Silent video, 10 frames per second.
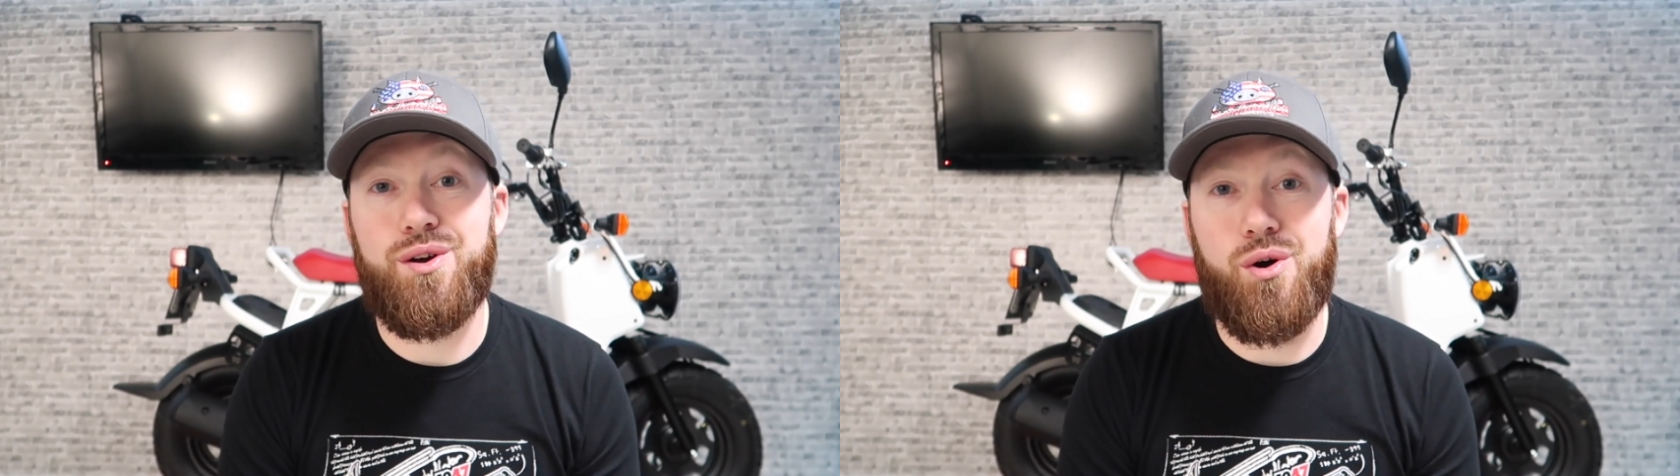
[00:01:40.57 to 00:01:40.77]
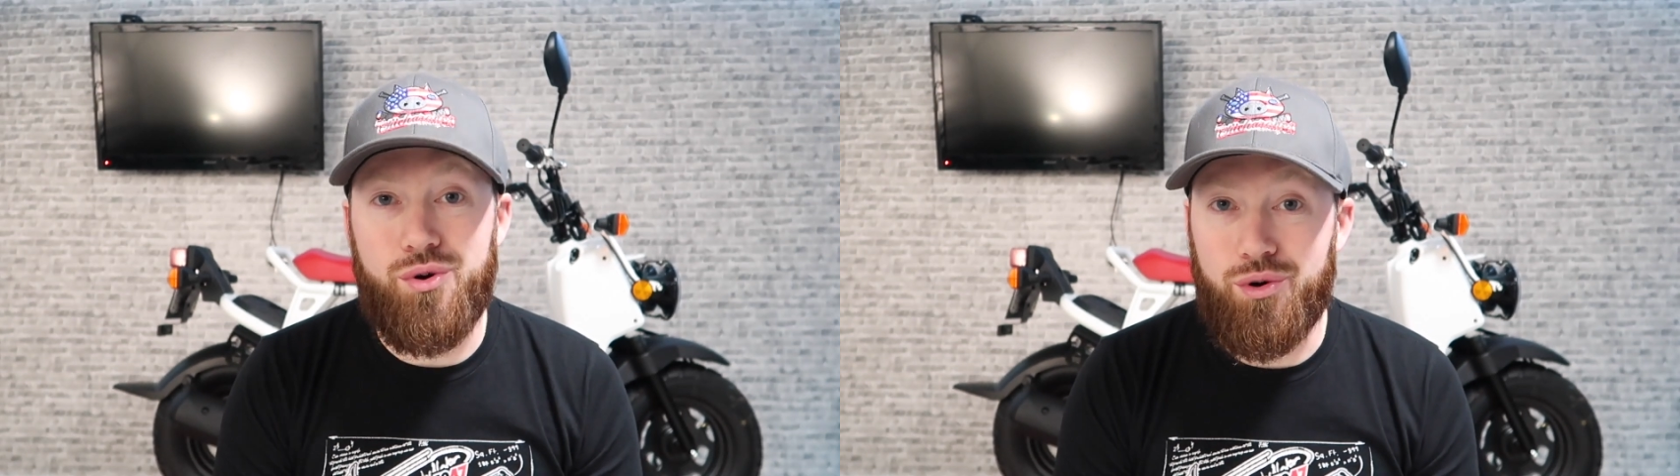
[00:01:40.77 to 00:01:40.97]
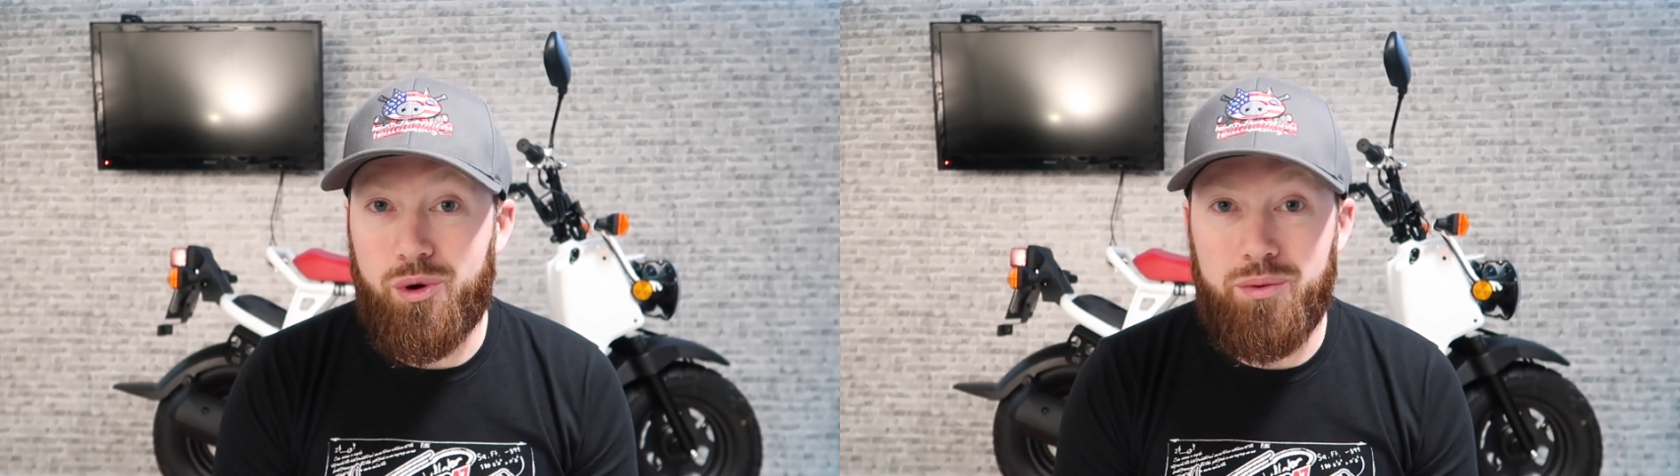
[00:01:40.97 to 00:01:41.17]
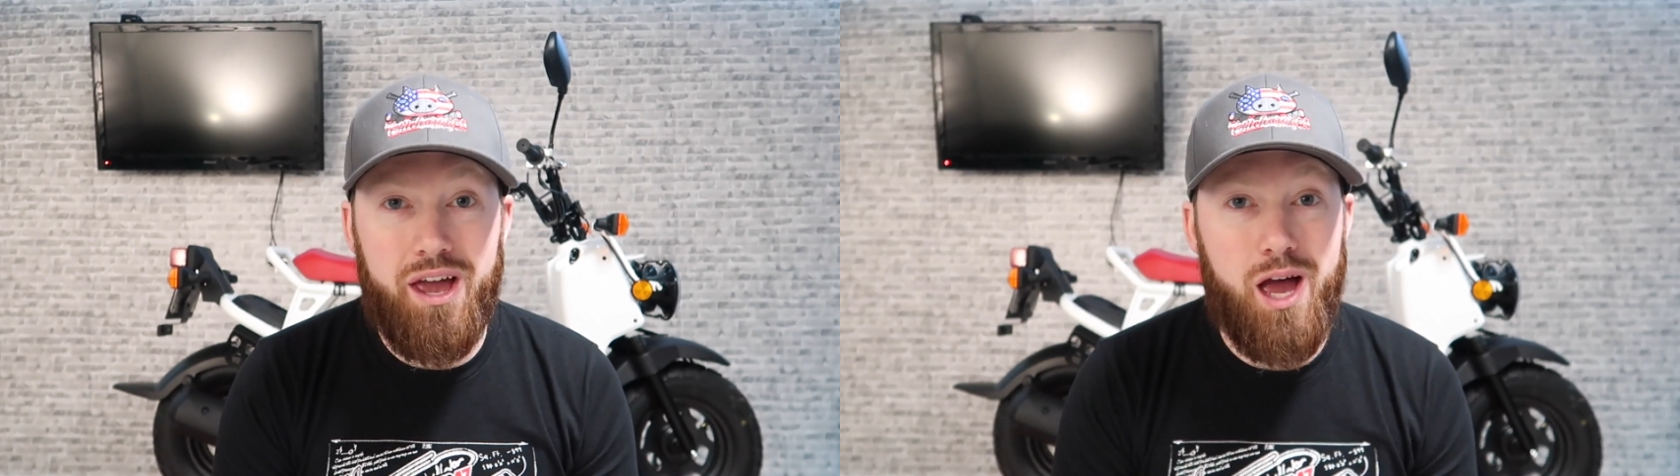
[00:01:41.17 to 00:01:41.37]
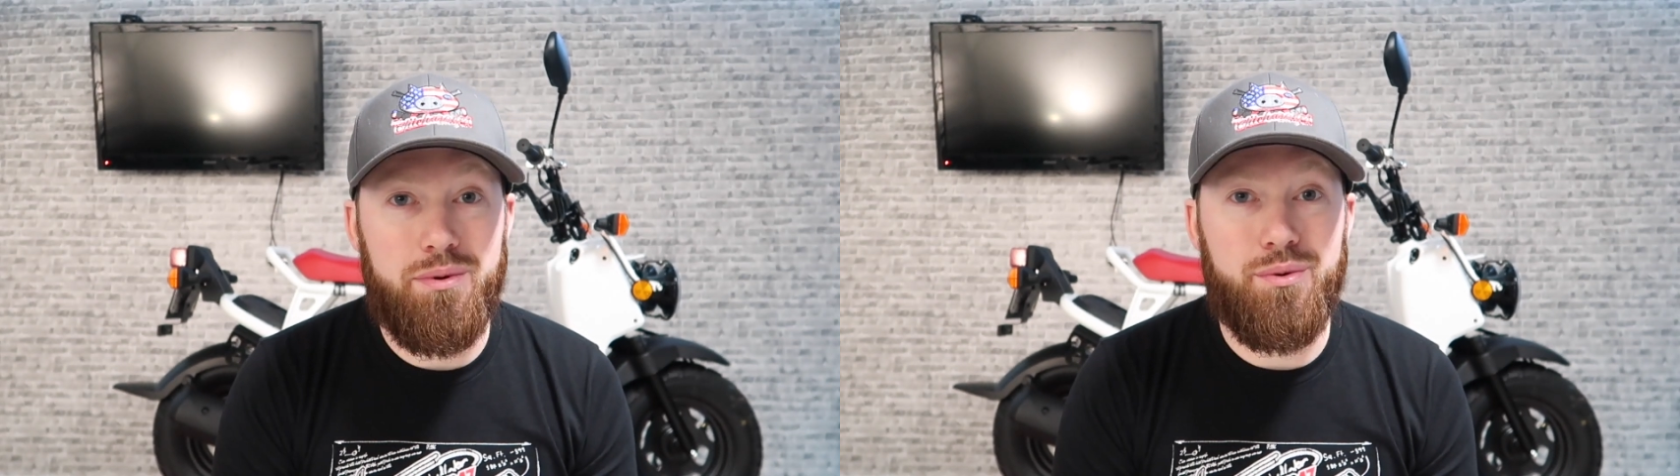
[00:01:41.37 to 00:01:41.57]
The owner will be
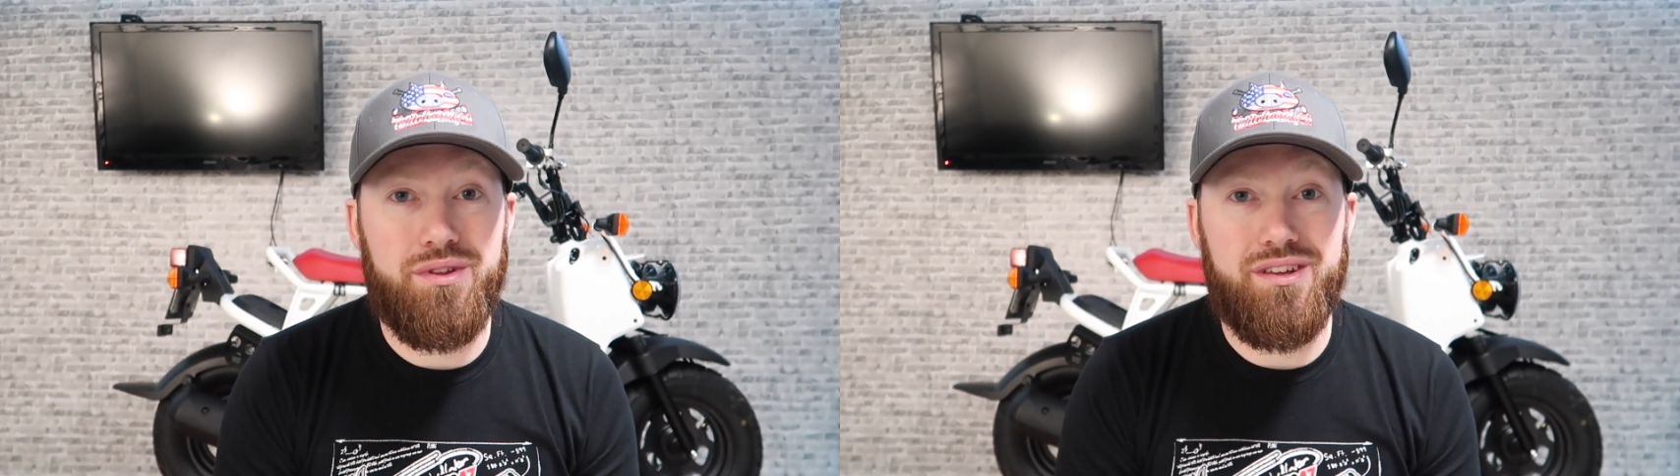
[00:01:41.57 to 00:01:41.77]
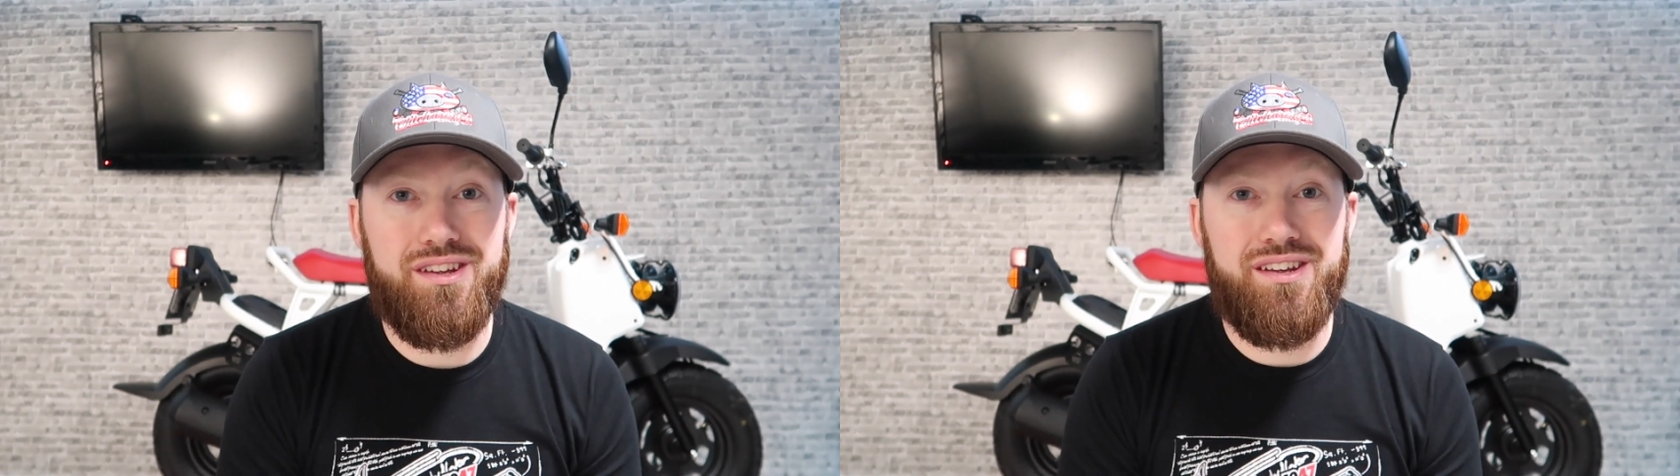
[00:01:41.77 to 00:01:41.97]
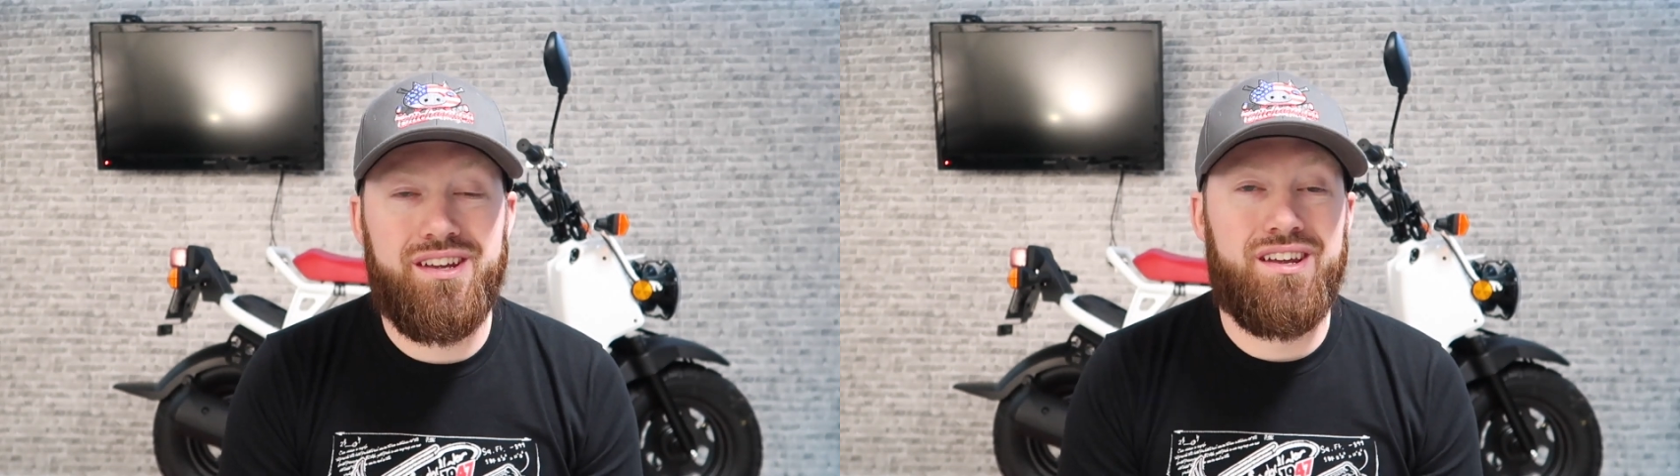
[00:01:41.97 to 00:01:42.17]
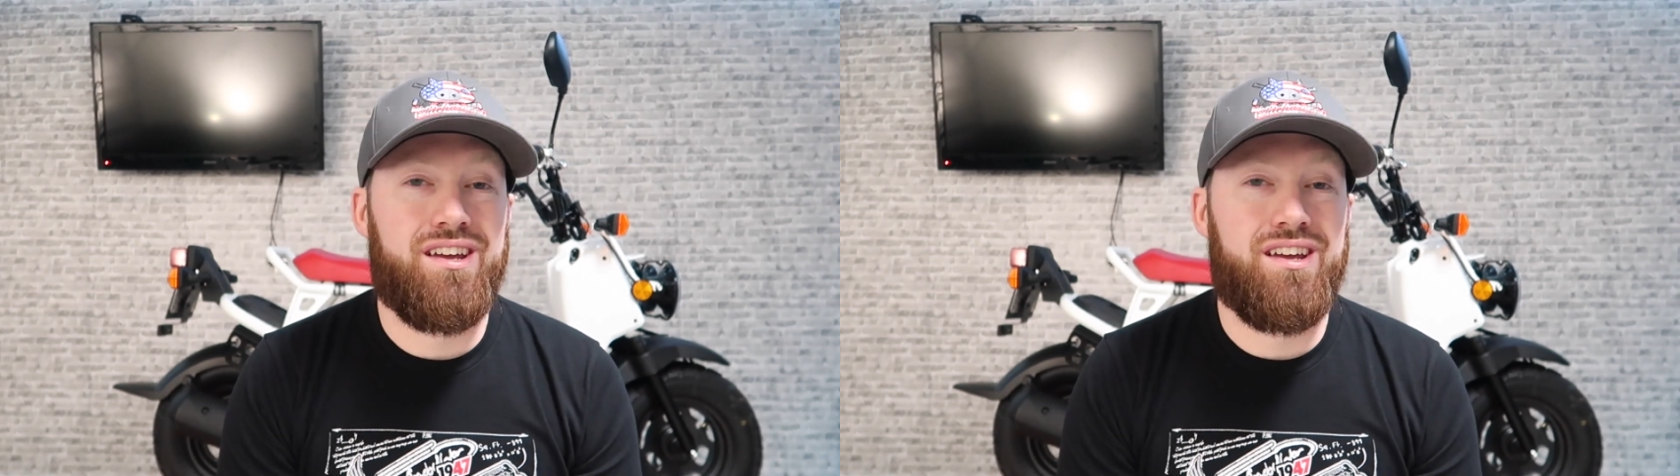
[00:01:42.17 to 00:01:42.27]
happy with it.